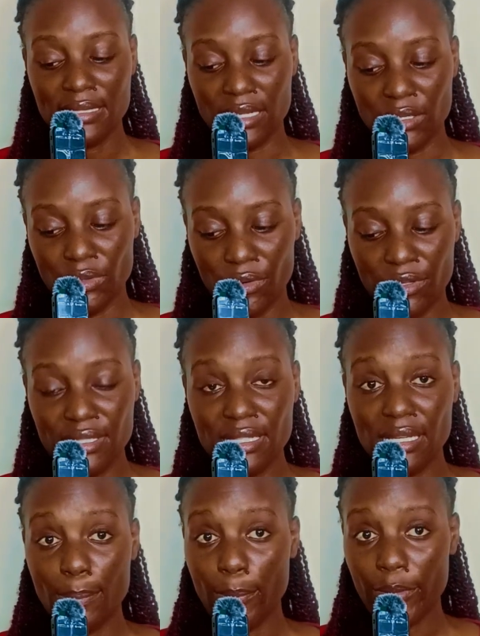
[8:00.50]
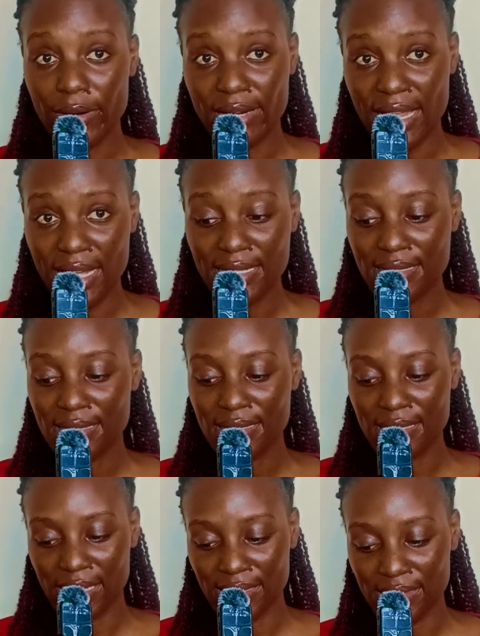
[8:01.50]
technology, product,
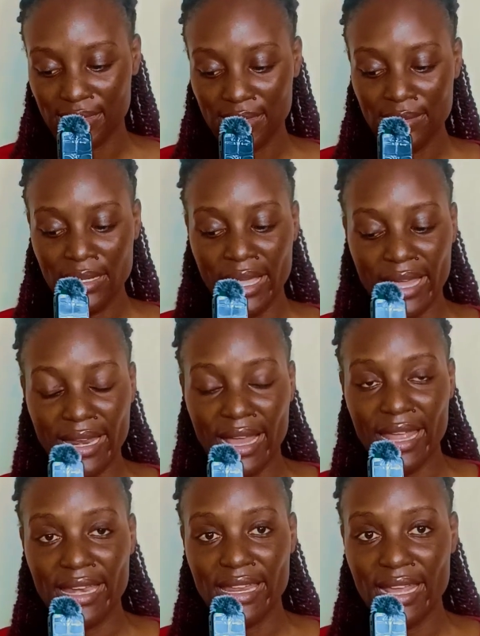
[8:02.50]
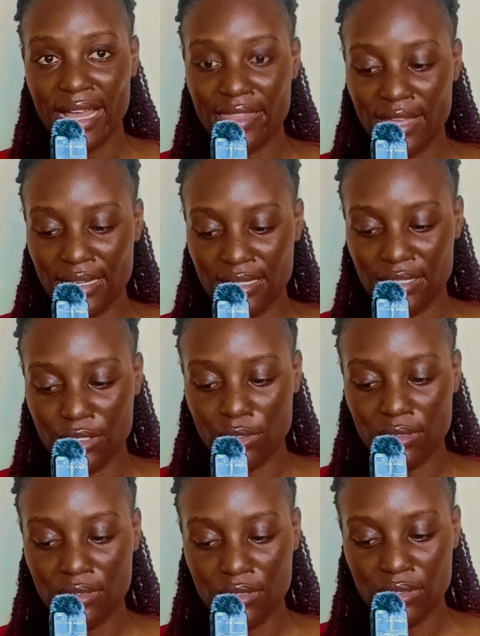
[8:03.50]
sales, and any other
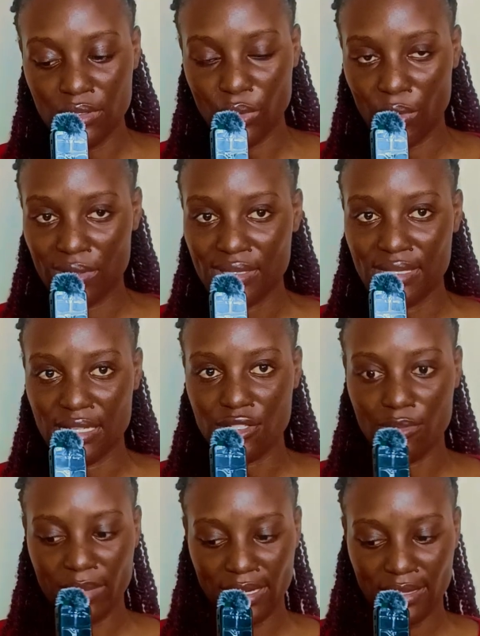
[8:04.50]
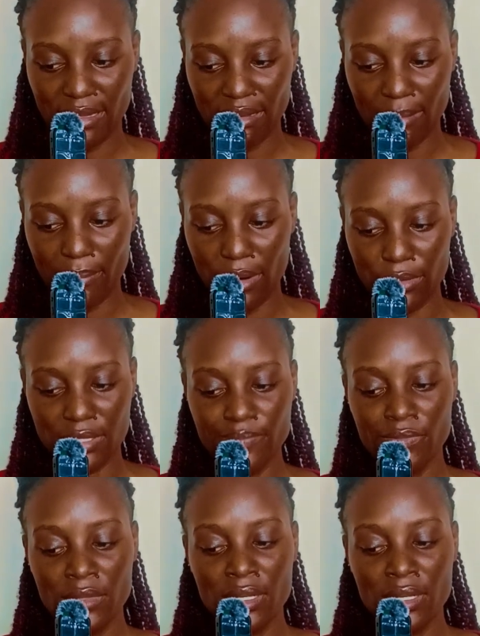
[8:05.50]
digital roles that you might think about.